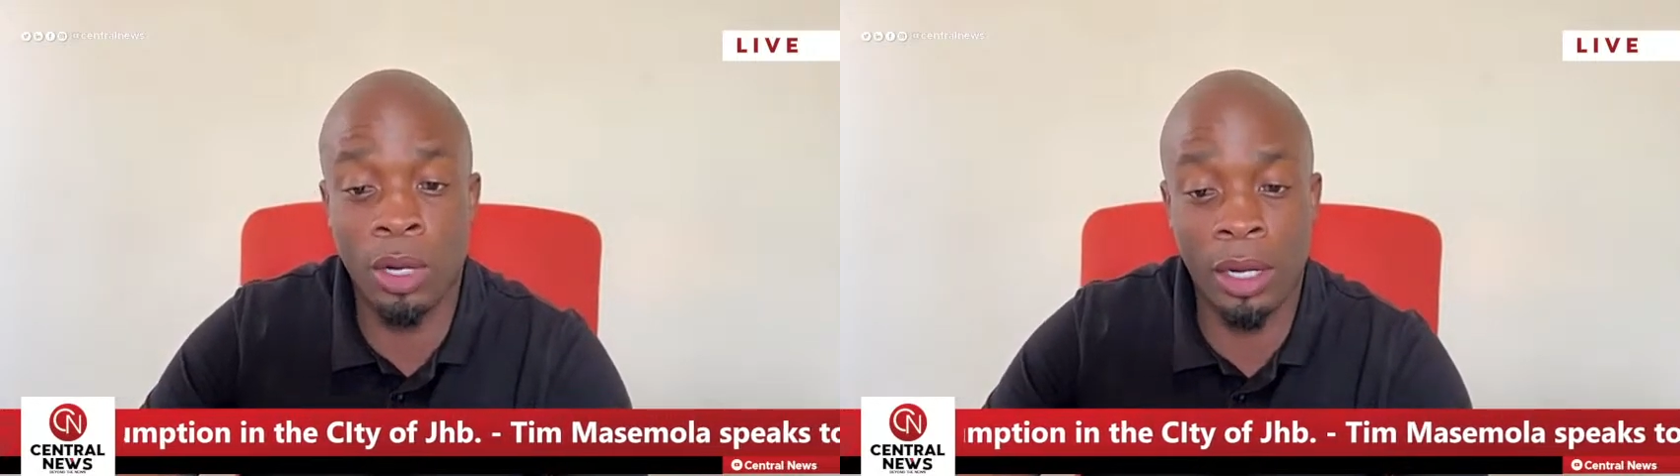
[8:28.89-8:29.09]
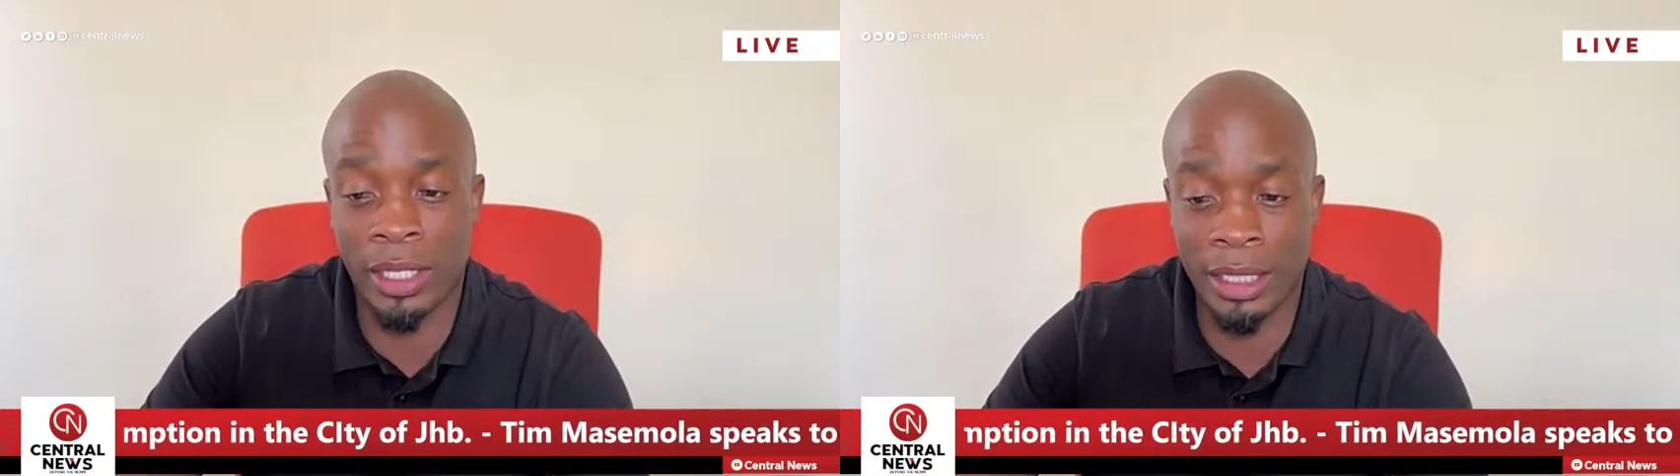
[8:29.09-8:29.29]

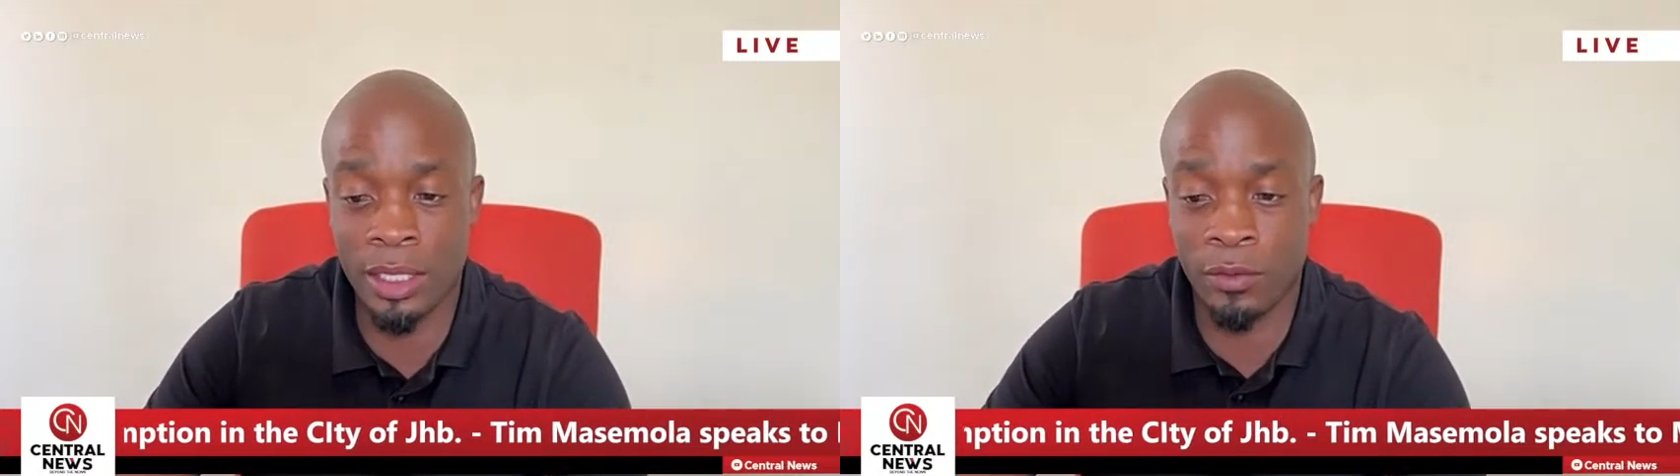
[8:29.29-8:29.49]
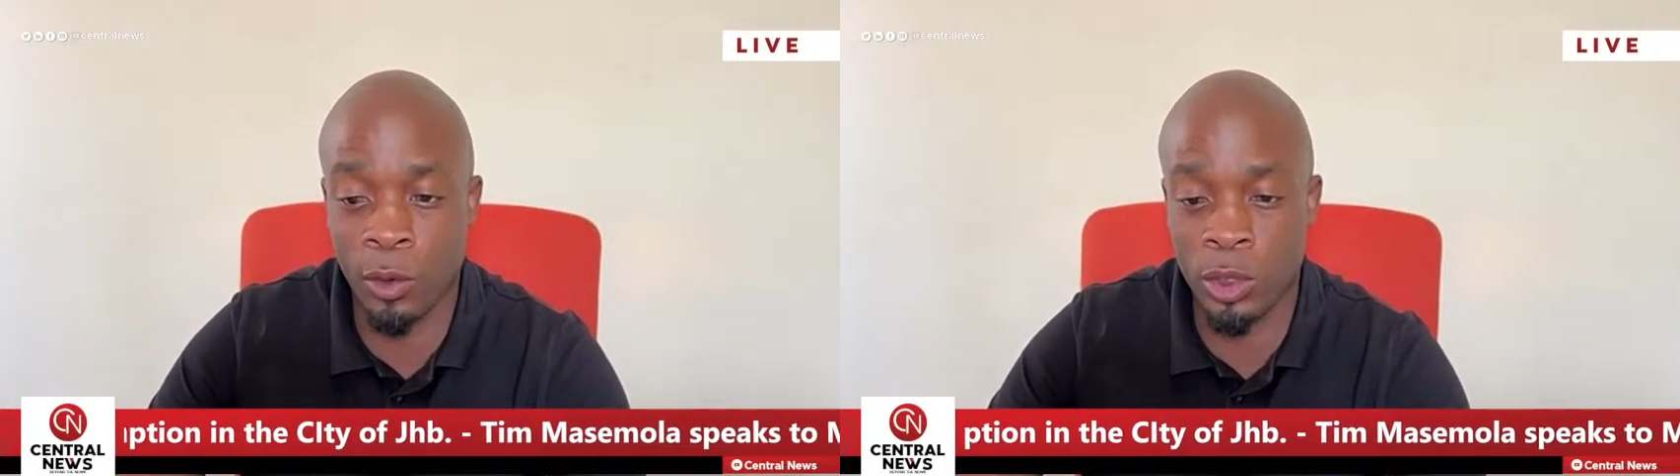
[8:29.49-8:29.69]
our
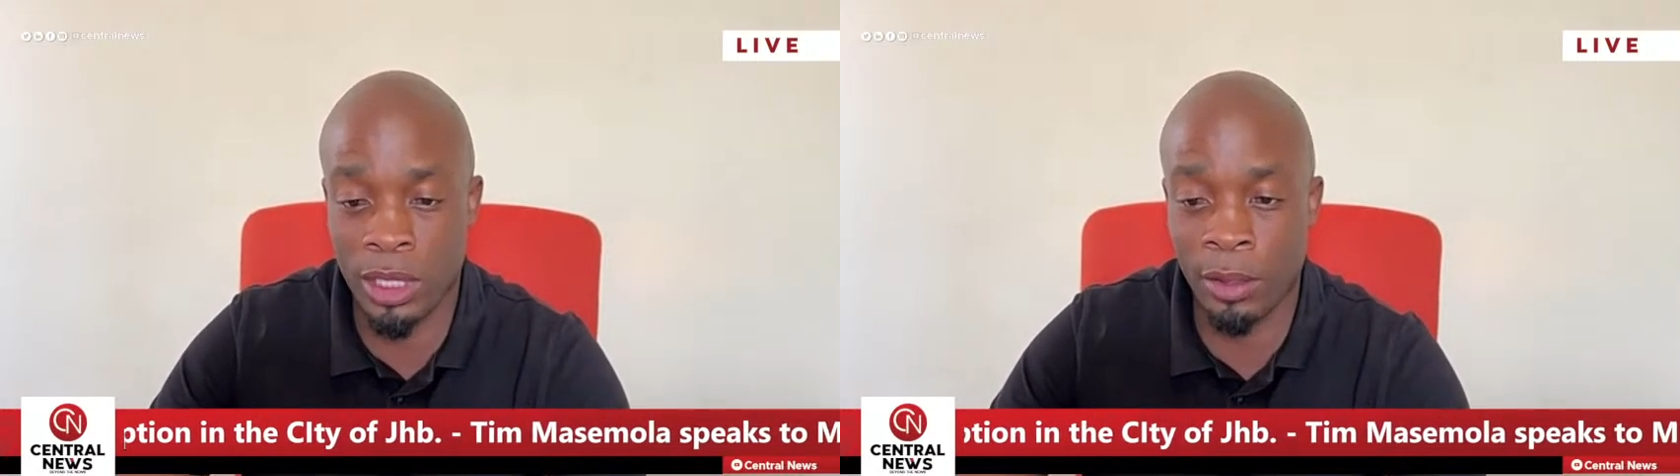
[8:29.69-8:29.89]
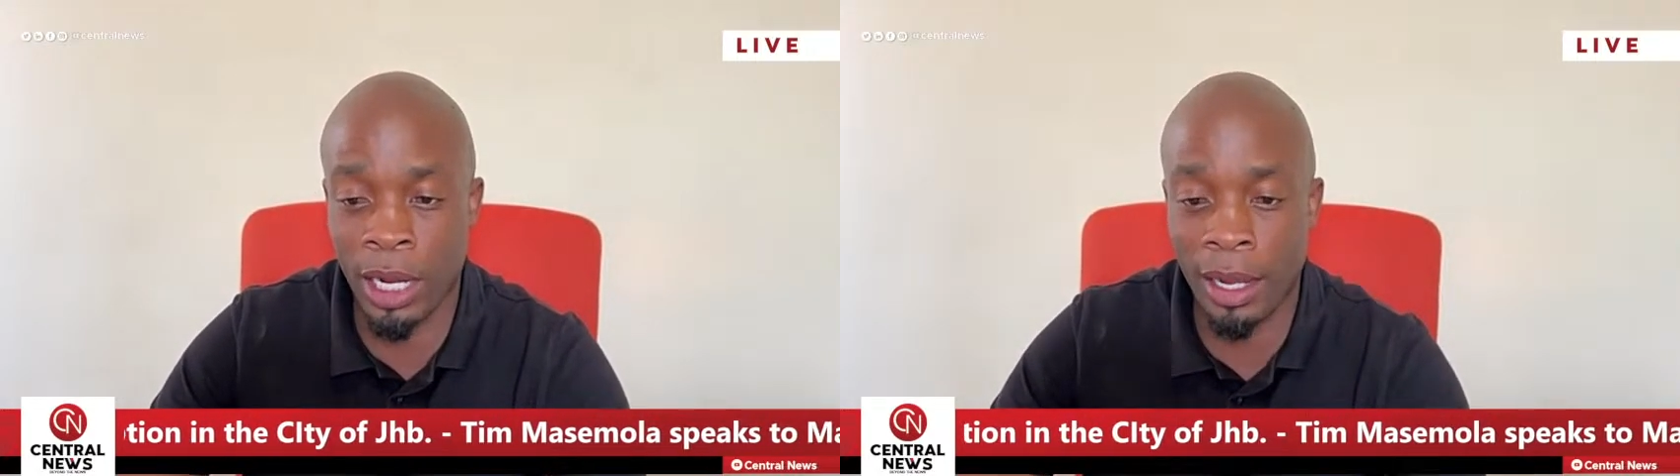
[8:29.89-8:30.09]
reservoirs
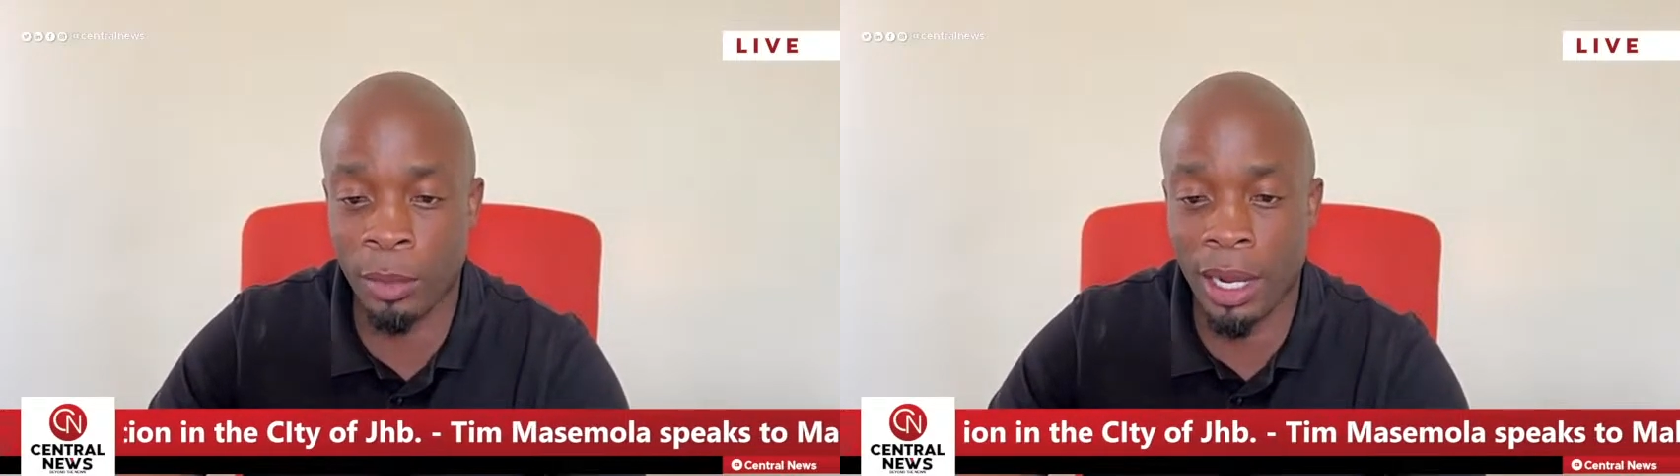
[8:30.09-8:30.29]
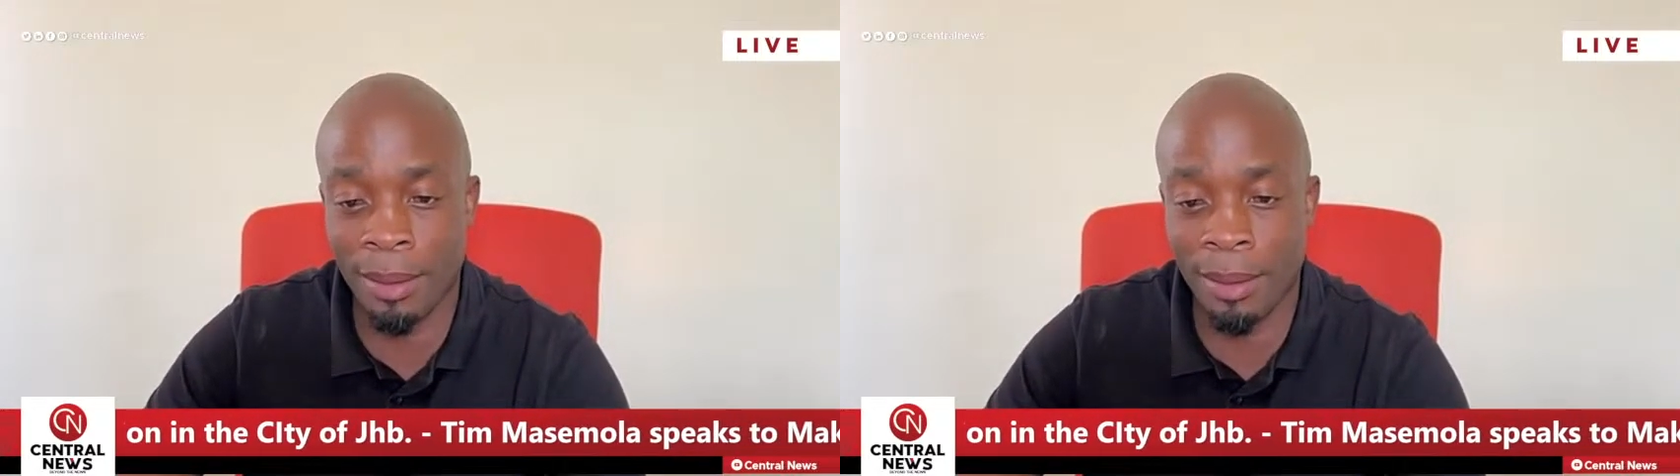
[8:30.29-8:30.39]
are